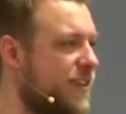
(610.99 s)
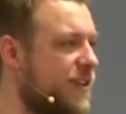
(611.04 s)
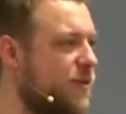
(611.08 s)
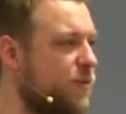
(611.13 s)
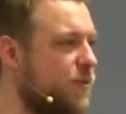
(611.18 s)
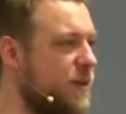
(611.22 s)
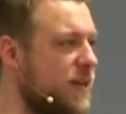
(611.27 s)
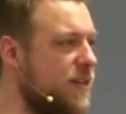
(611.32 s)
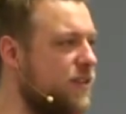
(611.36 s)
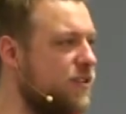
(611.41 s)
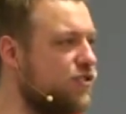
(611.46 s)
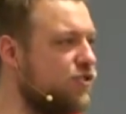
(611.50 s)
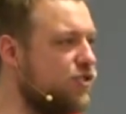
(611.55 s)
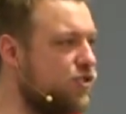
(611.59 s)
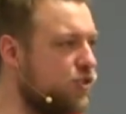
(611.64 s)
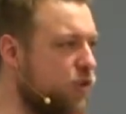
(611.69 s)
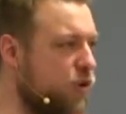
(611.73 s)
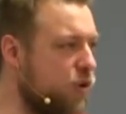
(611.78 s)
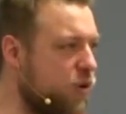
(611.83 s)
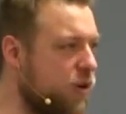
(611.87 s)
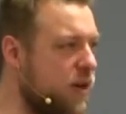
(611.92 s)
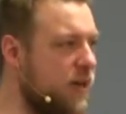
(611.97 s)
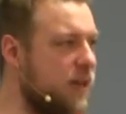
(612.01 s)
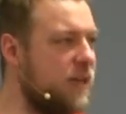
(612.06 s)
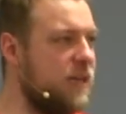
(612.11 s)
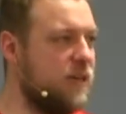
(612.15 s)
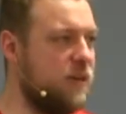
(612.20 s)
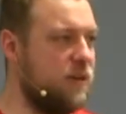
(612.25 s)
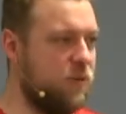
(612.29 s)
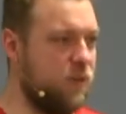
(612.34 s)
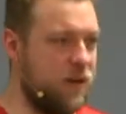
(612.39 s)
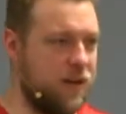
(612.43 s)
we enjoy
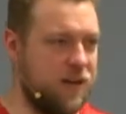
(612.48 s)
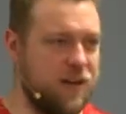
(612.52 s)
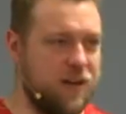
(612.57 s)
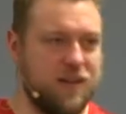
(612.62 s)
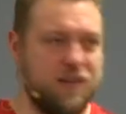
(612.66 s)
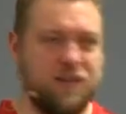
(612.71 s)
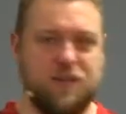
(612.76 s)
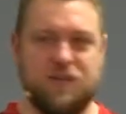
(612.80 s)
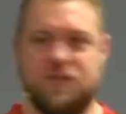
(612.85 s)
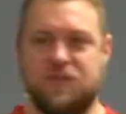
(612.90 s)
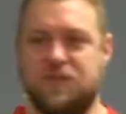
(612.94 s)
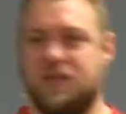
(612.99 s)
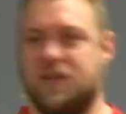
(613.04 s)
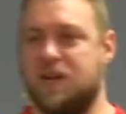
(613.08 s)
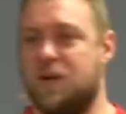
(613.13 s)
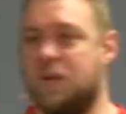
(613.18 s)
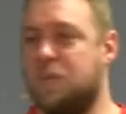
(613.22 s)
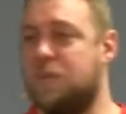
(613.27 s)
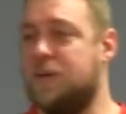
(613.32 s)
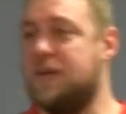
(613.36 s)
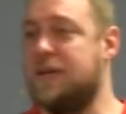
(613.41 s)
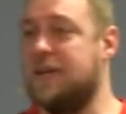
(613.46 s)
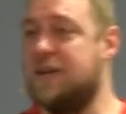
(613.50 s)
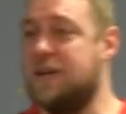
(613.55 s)
one another's company.